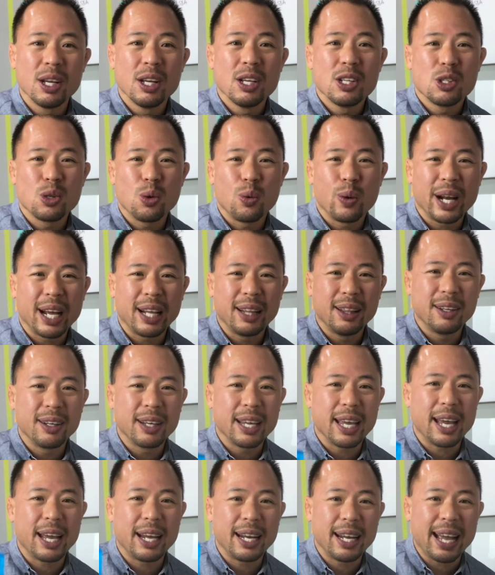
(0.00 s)
So when I
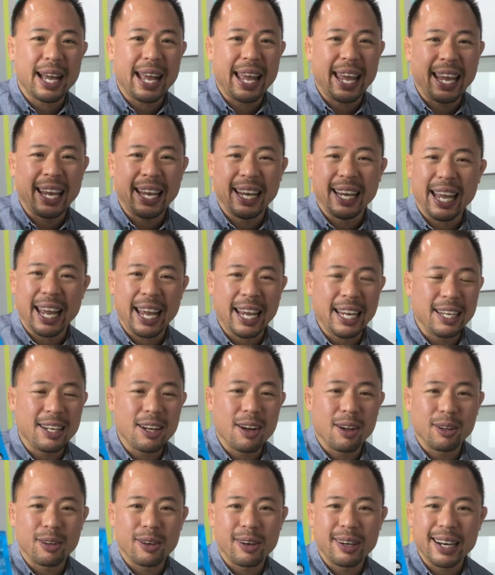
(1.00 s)
look at a
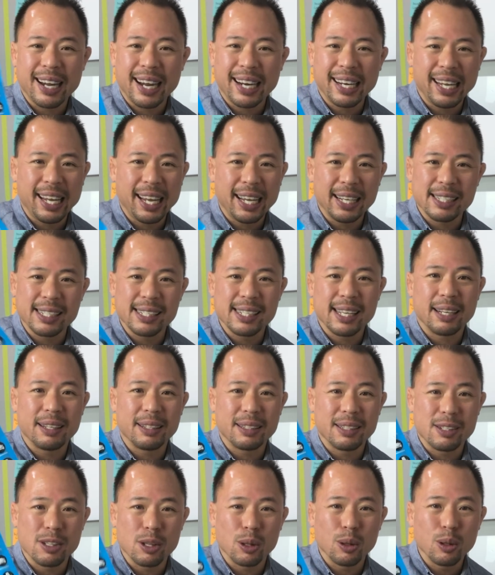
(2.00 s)

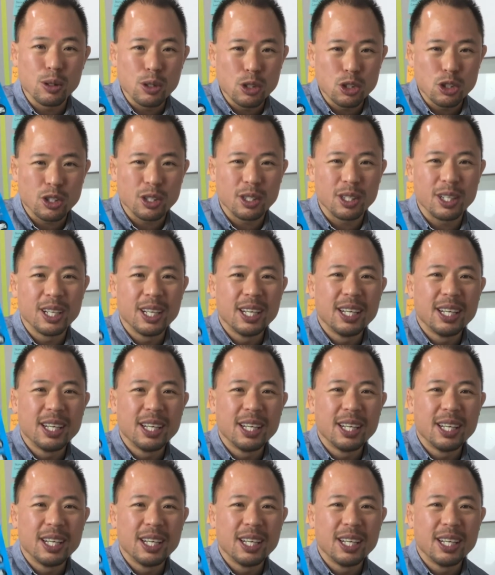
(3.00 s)
$8.98 solution